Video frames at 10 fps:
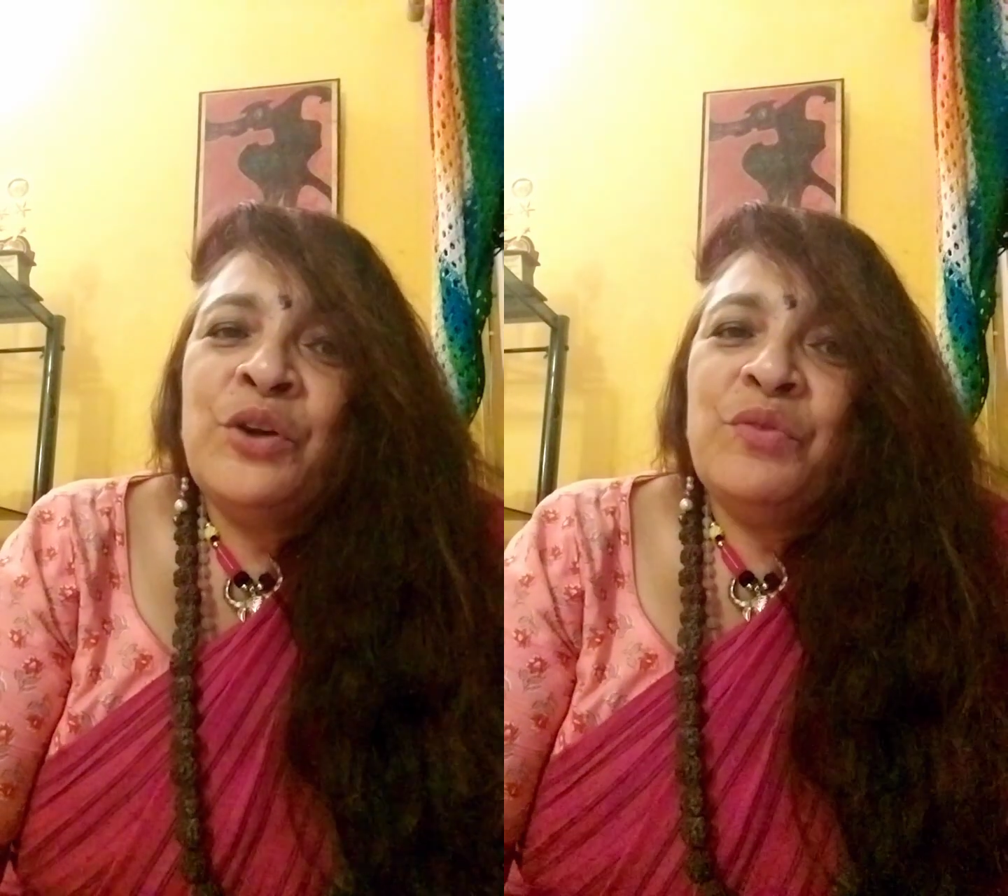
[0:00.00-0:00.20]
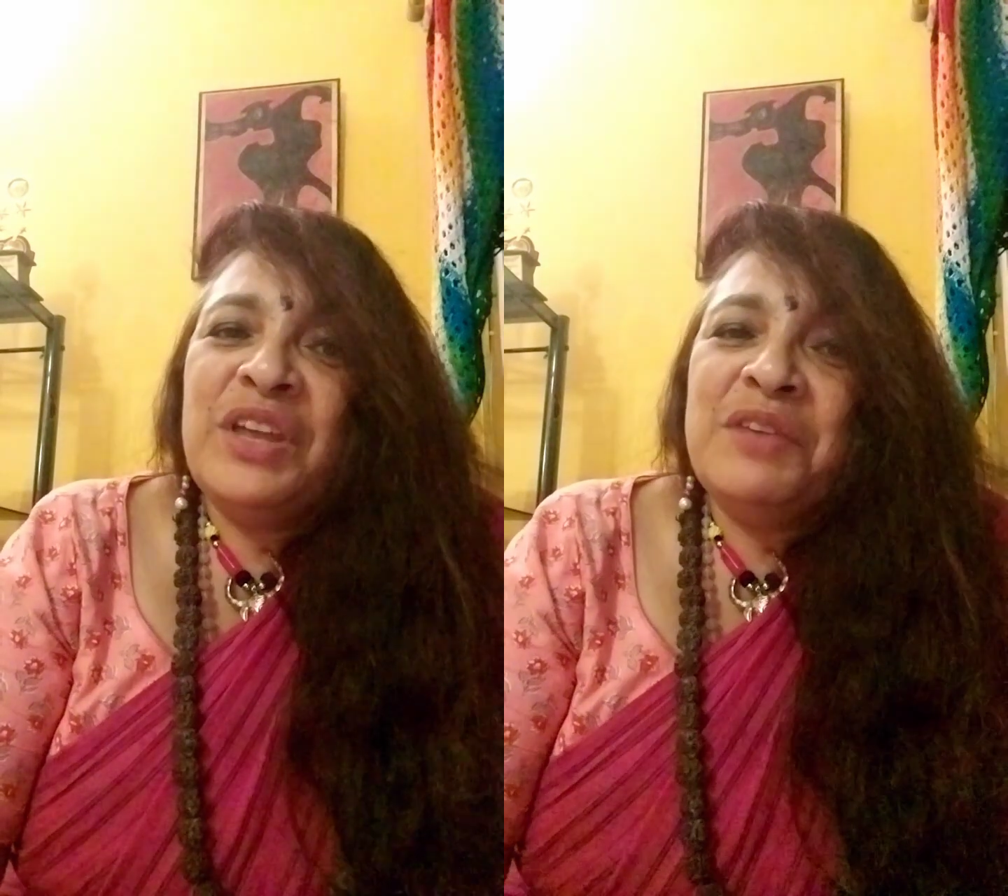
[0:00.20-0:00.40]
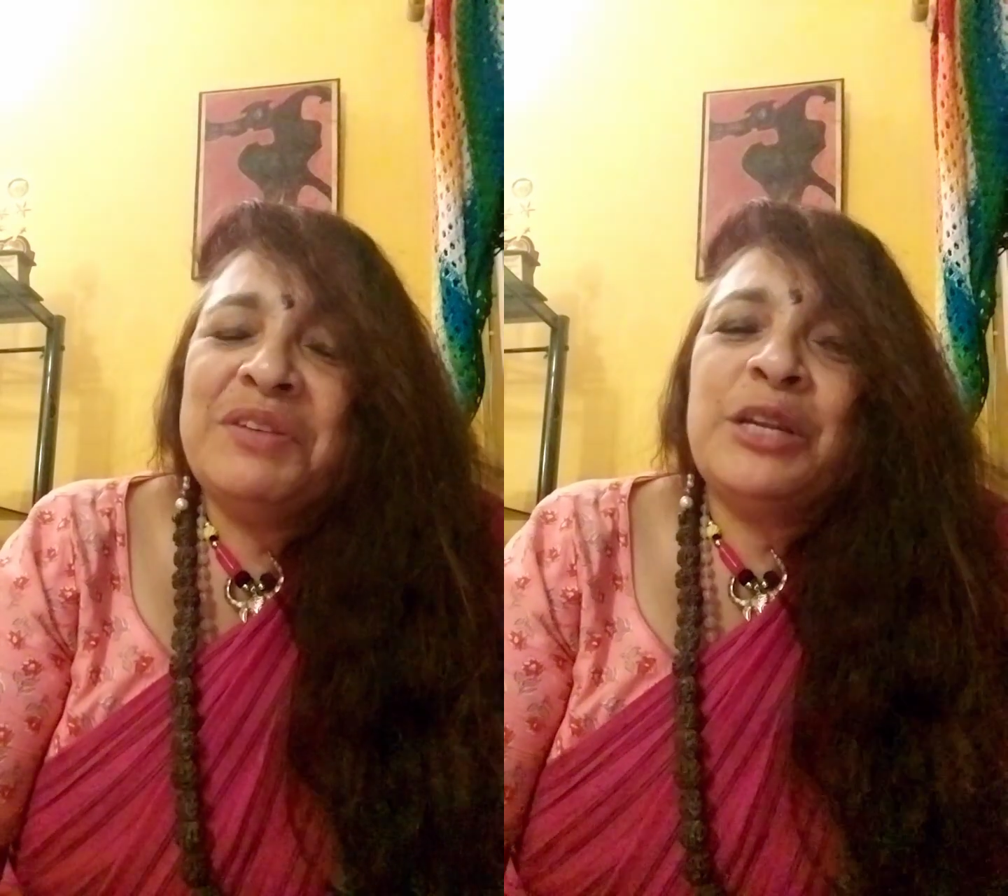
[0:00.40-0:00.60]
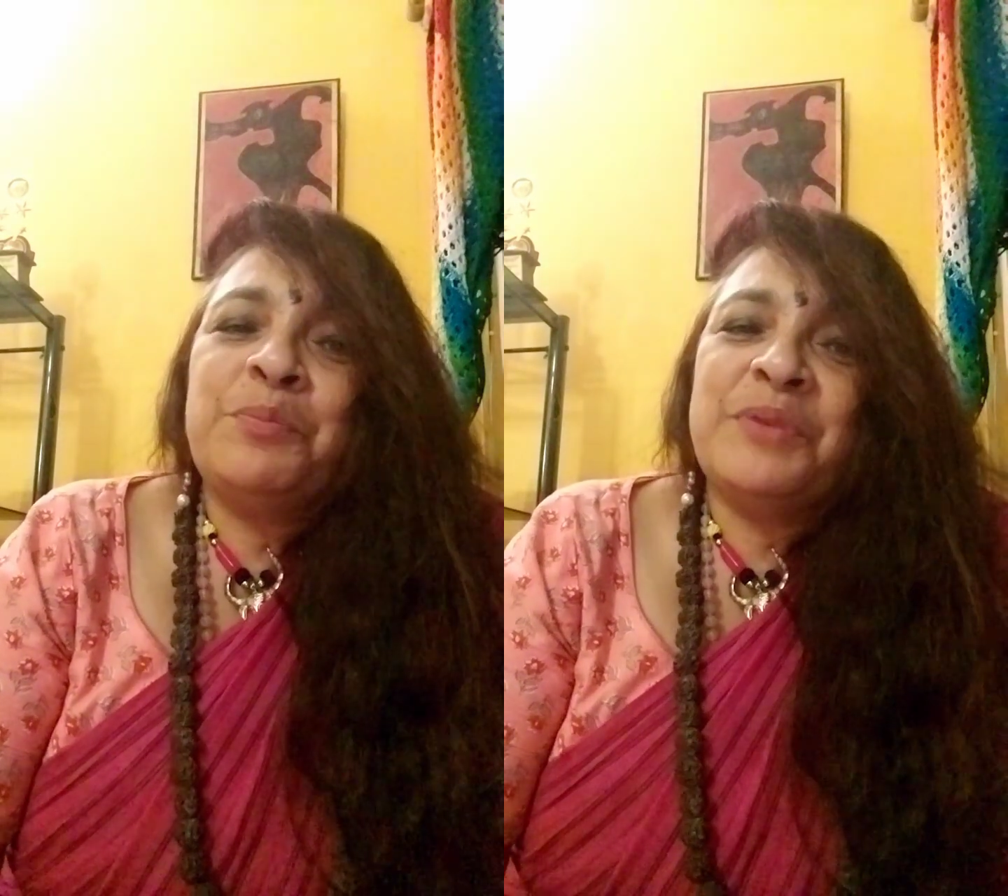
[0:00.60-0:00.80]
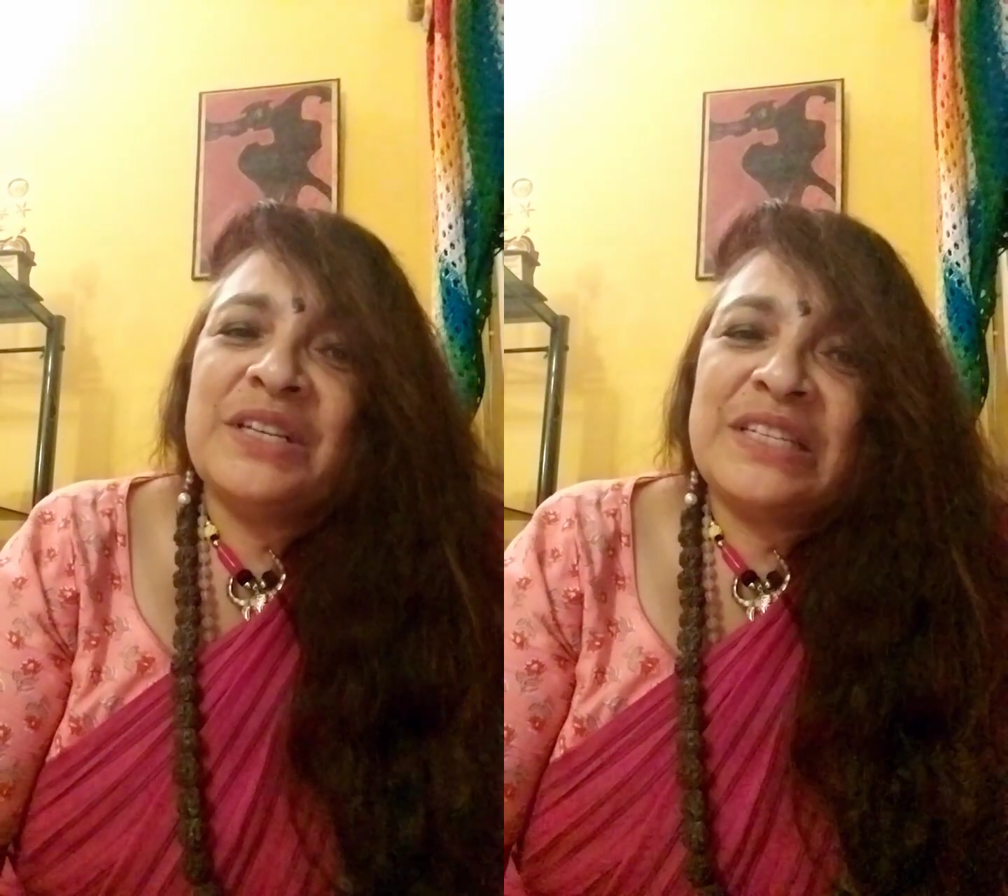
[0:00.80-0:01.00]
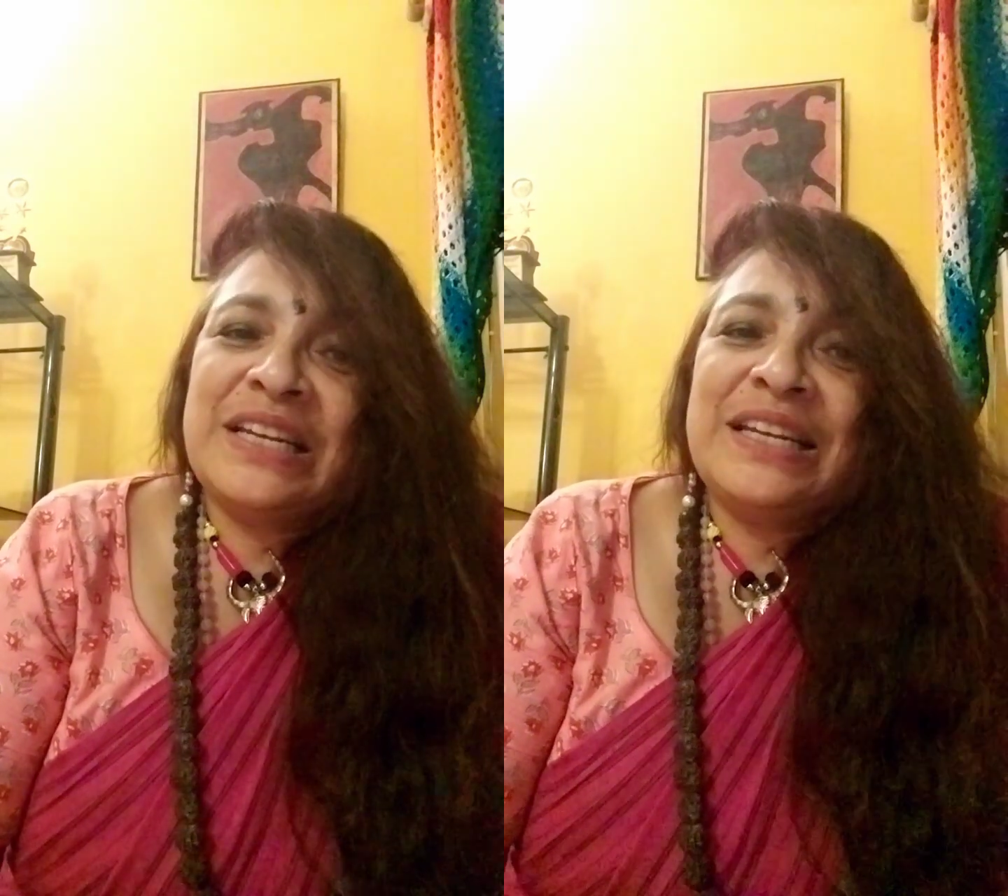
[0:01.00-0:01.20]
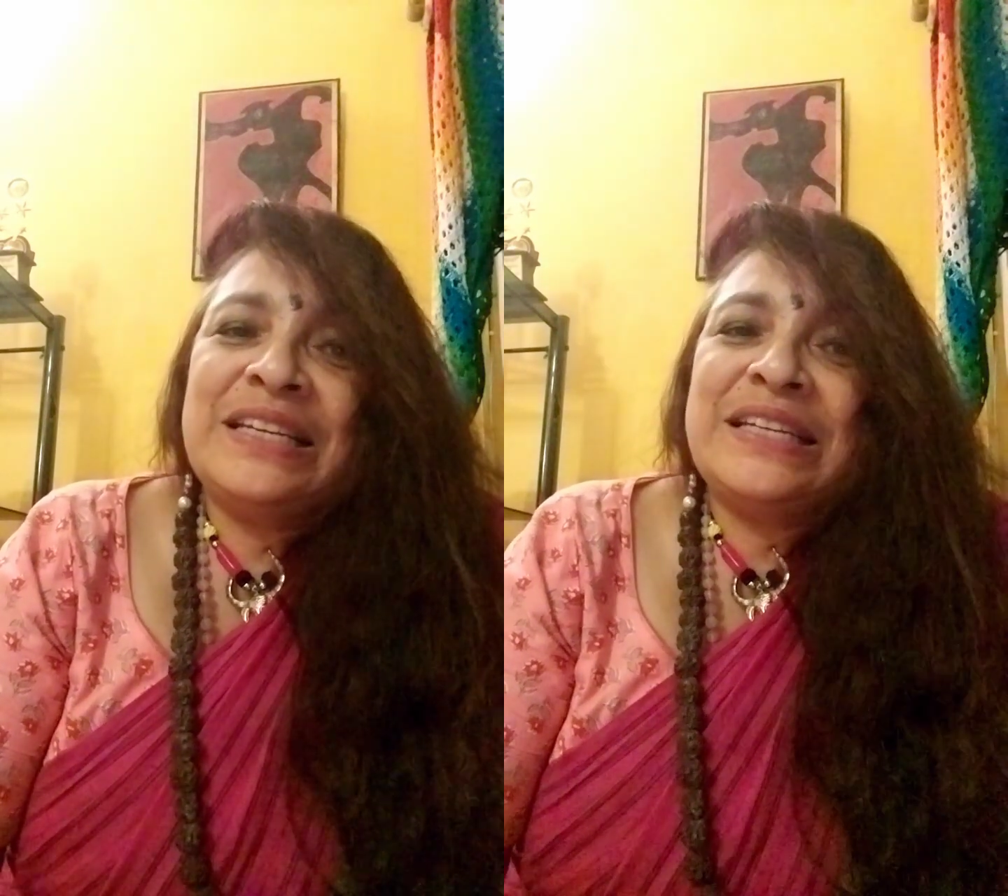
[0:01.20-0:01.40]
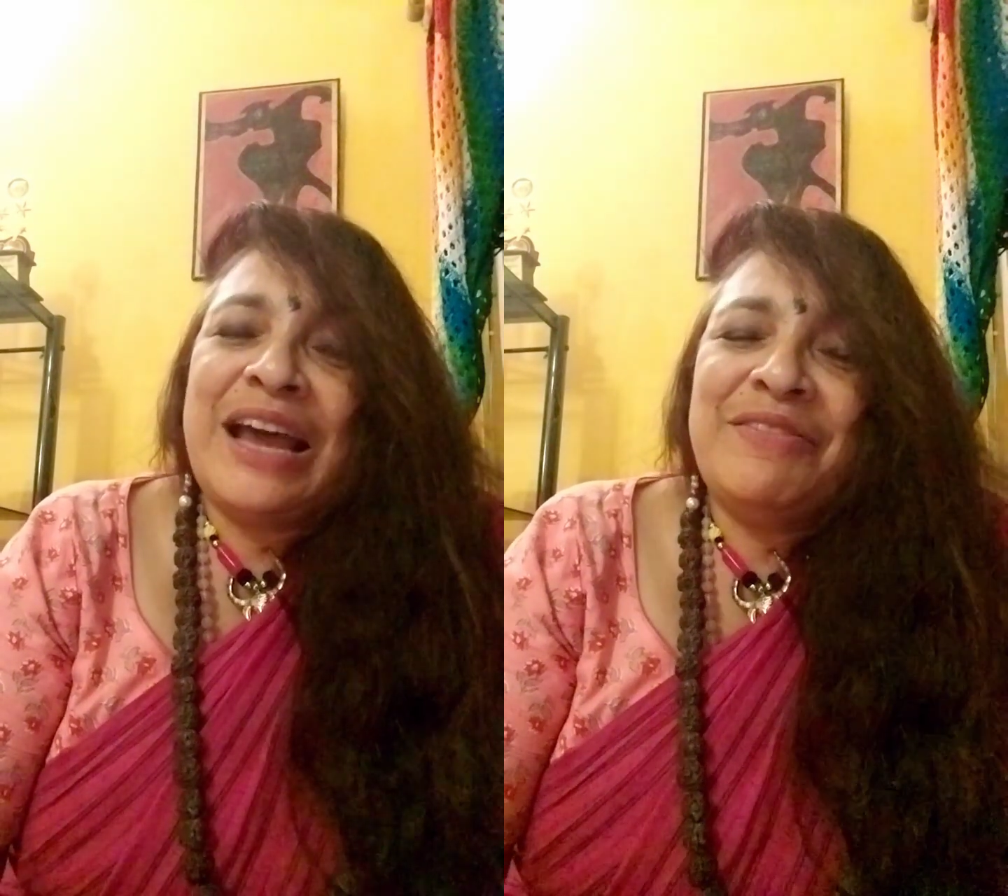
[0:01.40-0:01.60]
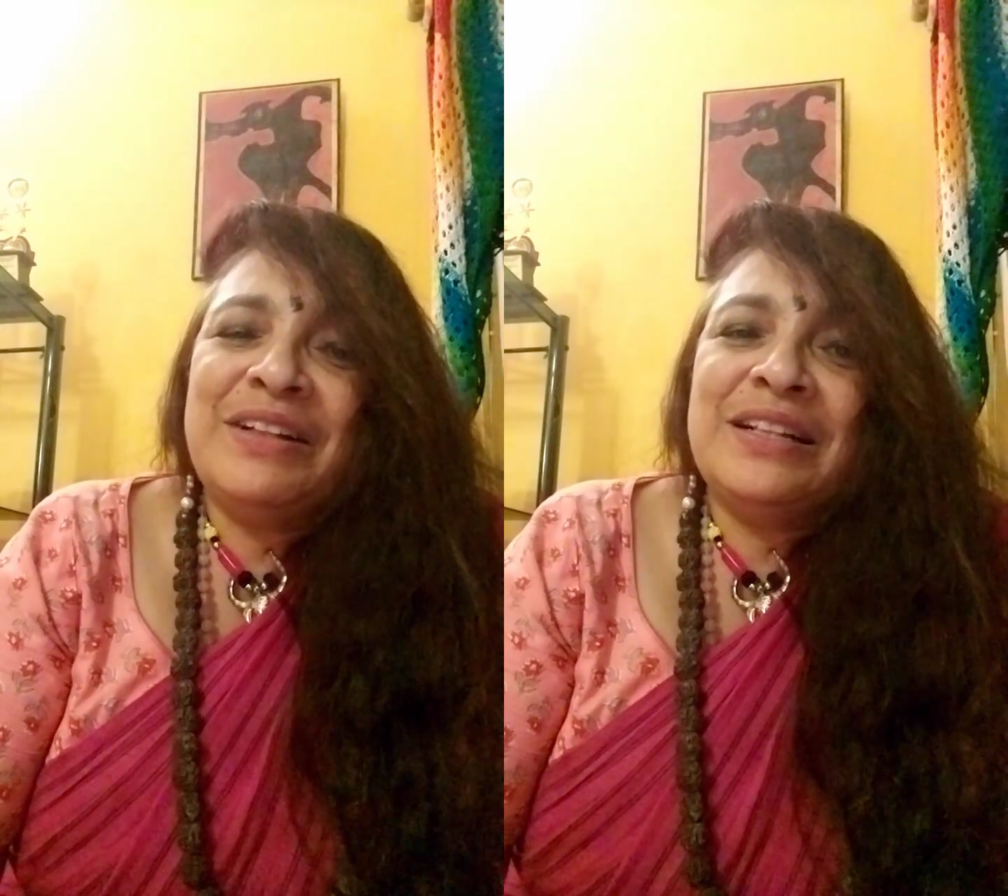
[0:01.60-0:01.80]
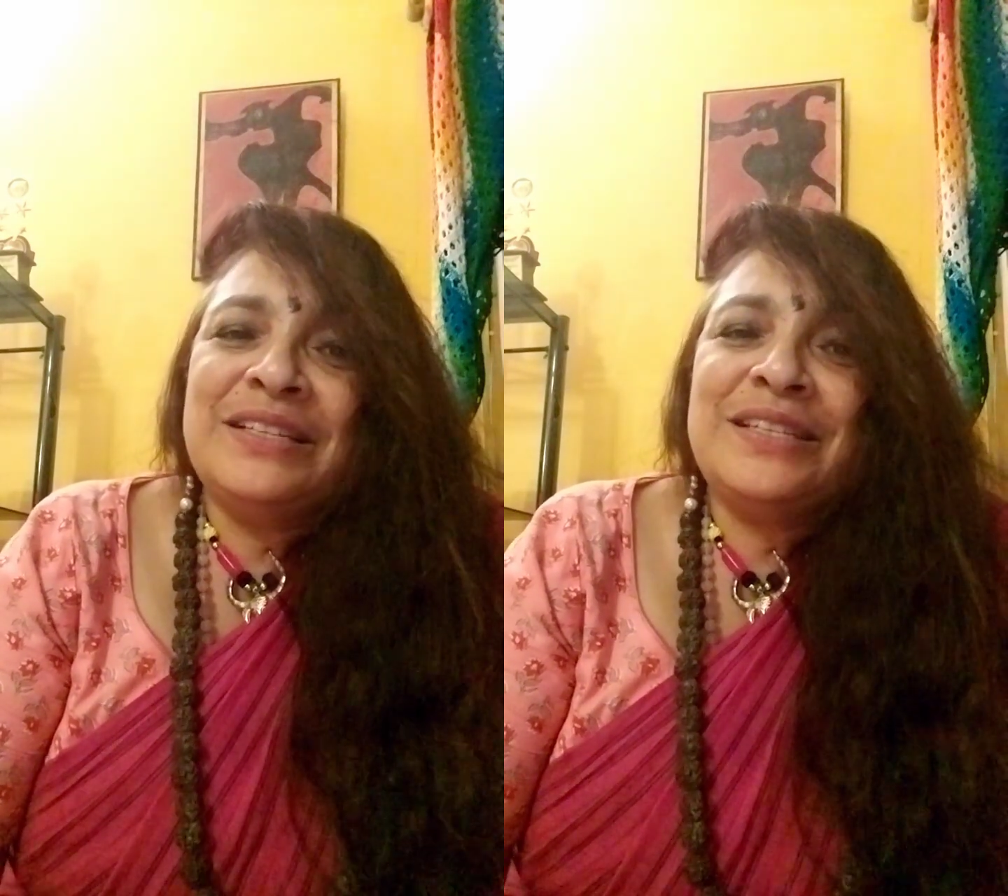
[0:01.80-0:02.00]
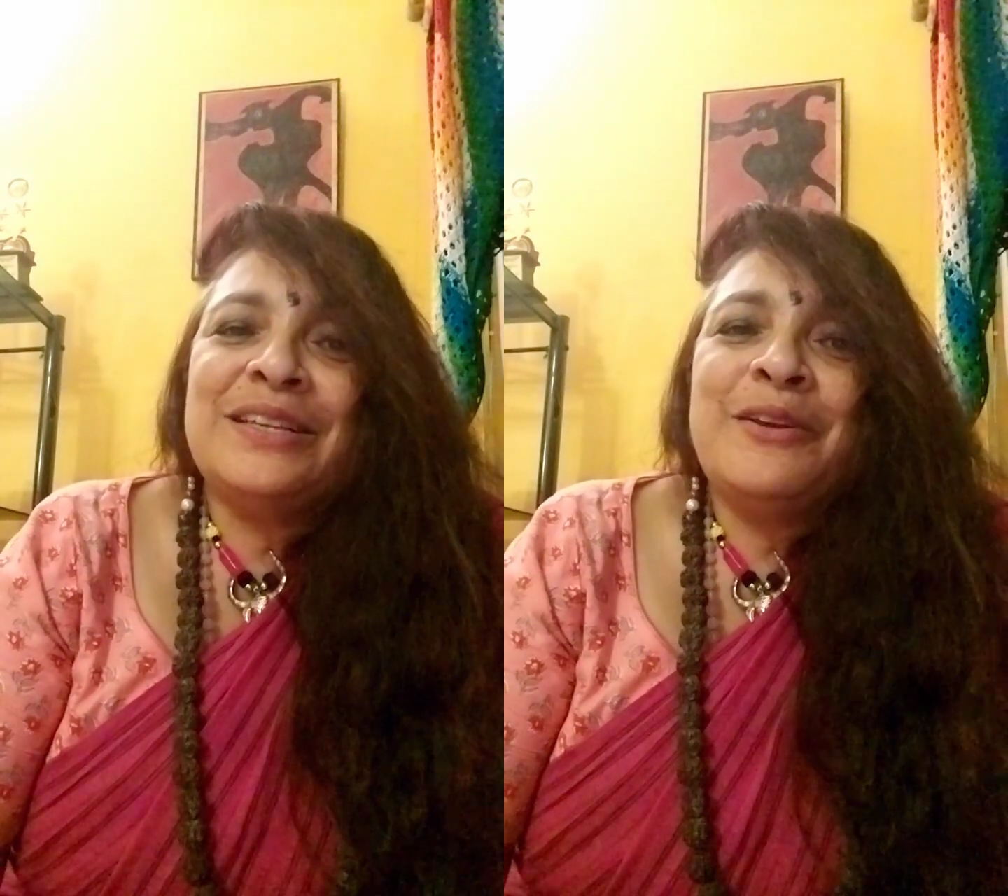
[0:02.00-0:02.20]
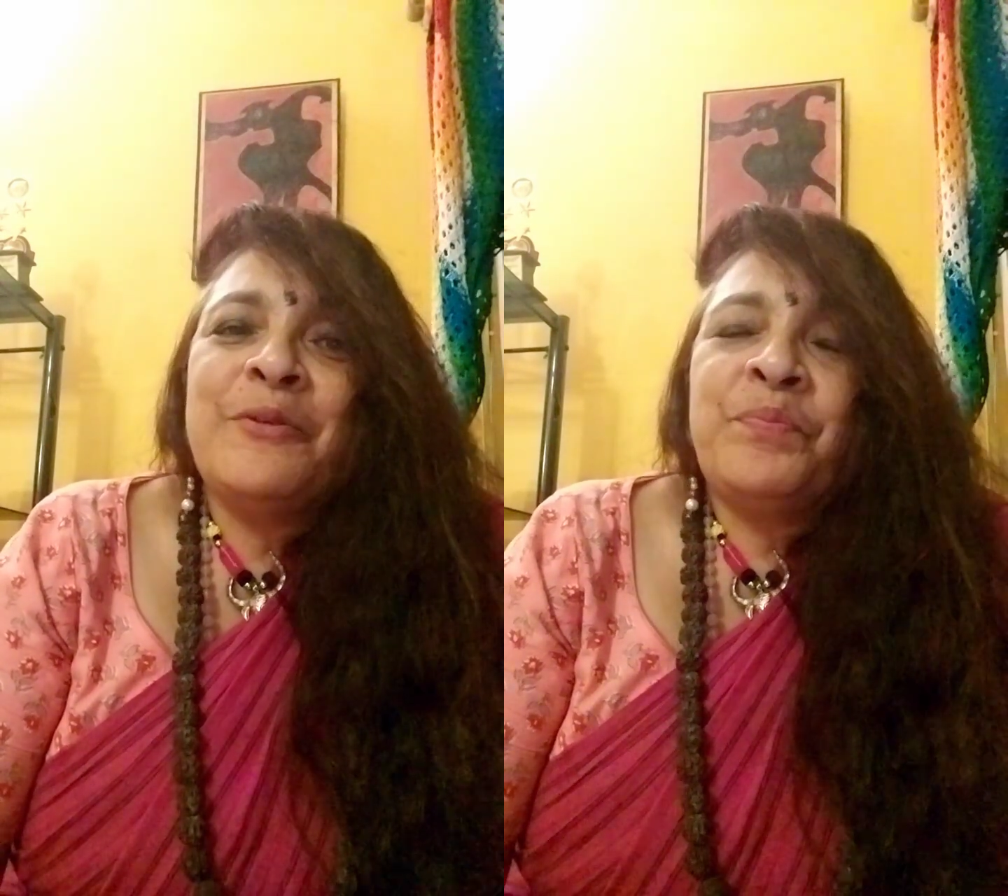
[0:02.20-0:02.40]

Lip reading: whenever that person travels